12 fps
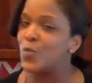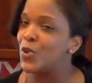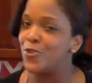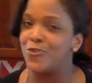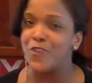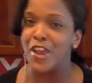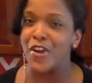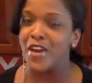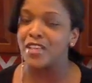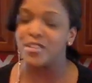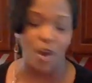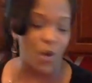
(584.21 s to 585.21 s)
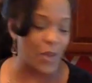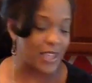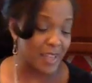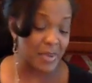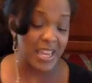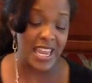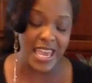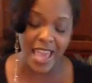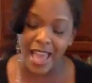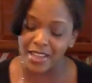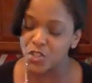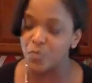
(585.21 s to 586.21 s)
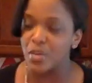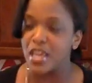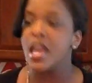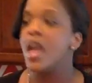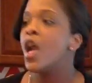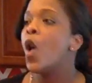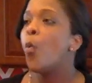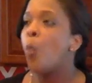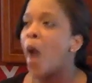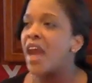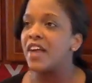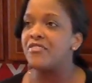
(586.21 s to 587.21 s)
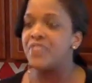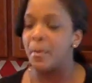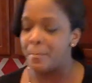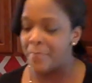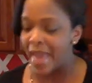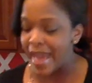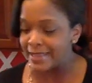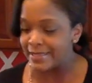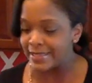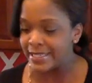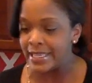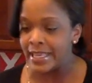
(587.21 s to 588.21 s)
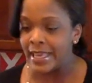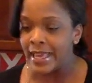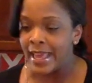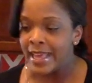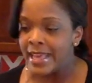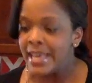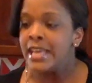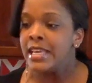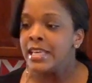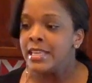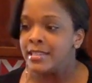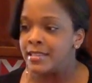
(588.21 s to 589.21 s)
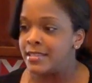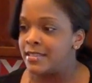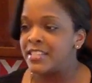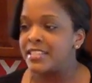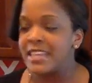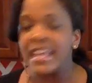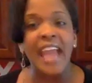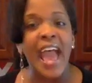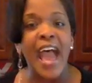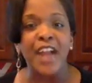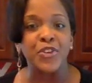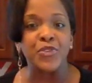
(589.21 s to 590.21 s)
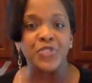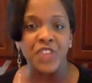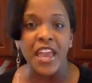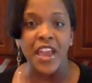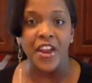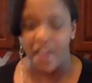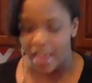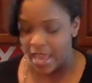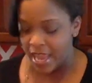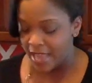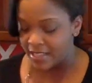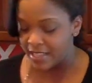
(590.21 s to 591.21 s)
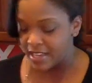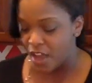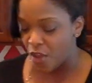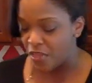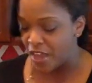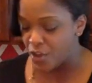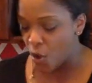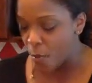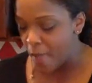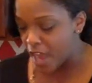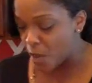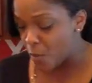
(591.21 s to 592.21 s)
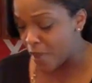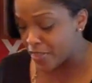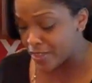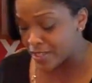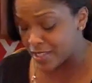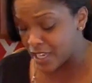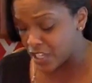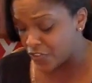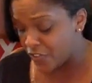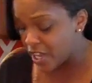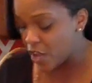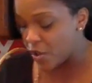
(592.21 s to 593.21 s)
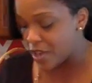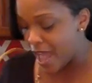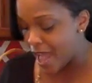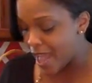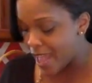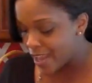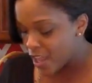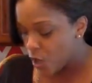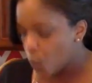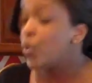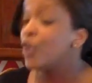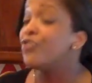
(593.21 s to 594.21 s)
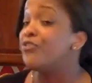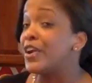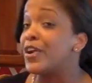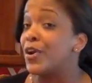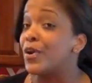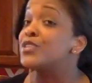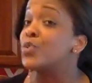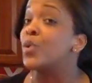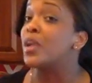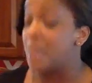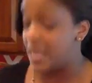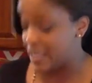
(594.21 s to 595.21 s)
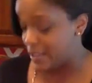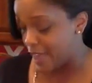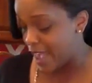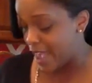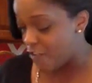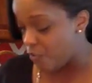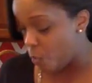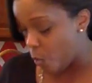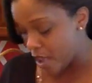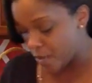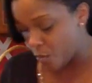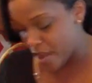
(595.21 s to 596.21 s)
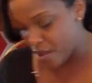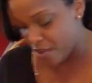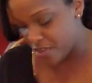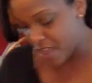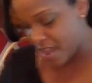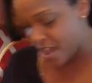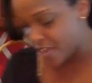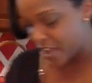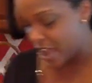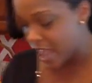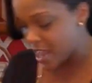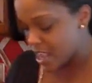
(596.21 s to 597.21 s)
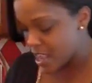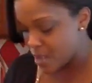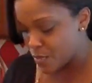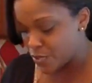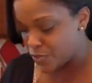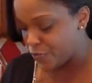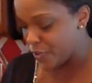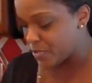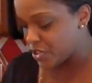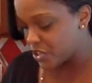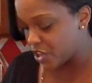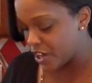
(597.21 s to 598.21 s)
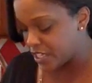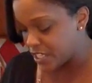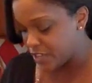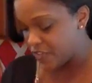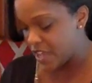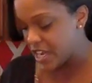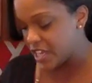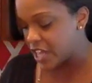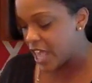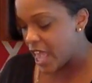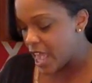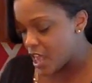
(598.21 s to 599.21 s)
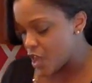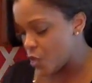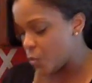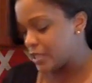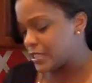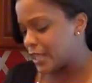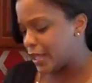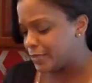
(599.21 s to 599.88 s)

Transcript: Will Ferrell, as always. I mean, he has to be one of the best skit actors there at SNL, that no matter whether the skit is funny or not, Will Ferrell is going to make you laugh one way or the other. And it, from start to finish, it was